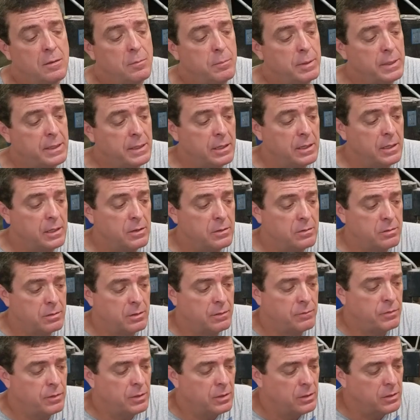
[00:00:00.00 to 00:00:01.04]
because
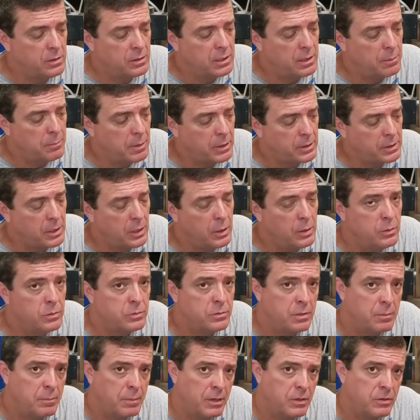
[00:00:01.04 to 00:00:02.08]
if you look at my
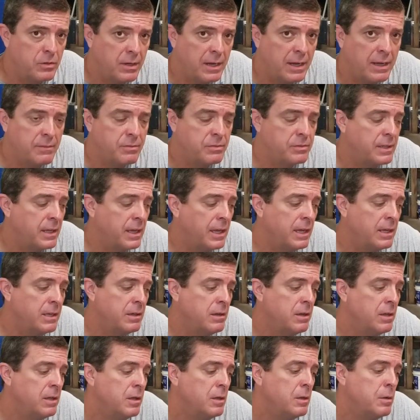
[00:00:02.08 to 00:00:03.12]
coast and my drive side,
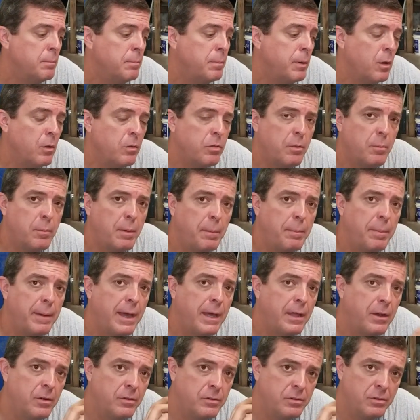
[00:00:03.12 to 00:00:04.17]
both of my
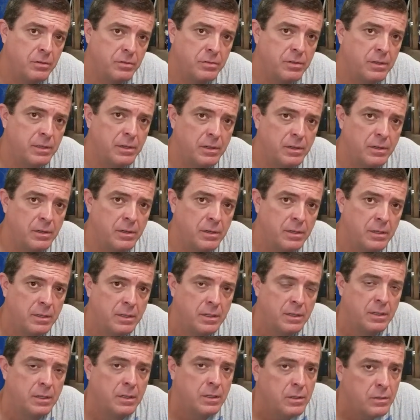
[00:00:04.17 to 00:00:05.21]
patterns are centered.
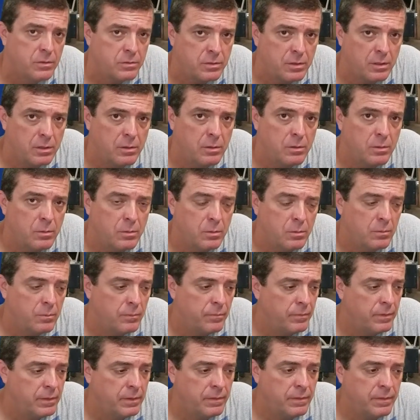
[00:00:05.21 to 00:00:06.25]
So
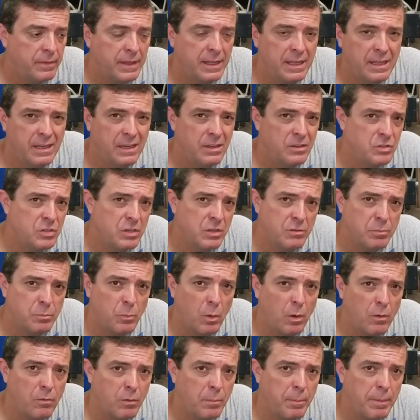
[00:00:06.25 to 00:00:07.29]
then it's just
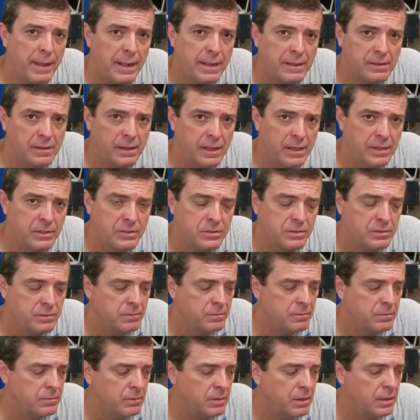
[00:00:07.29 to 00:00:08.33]
more of a backlash
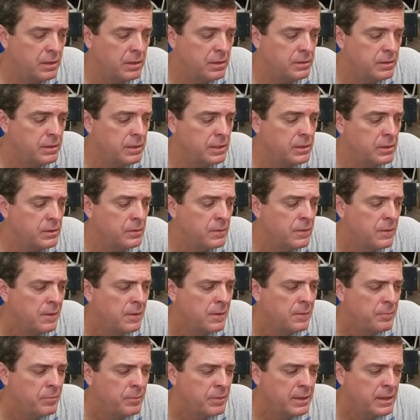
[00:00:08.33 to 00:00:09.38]
deal.
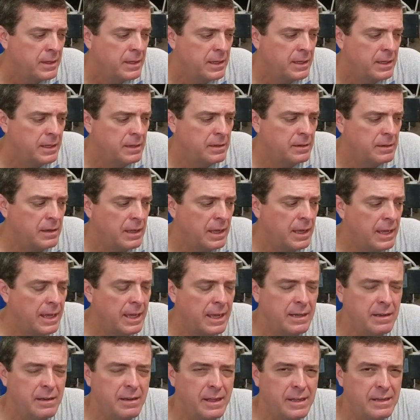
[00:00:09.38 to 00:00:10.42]
And I
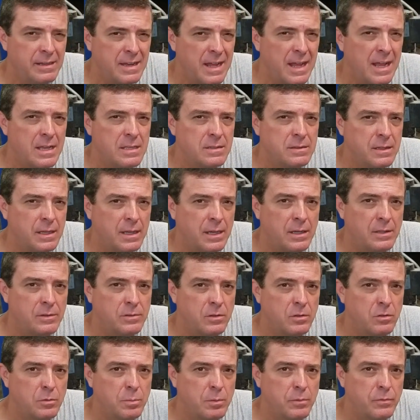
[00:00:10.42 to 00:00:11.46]
had like
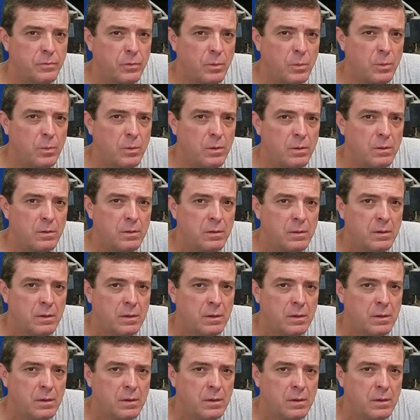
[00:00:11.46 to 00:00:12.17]
9,000s before.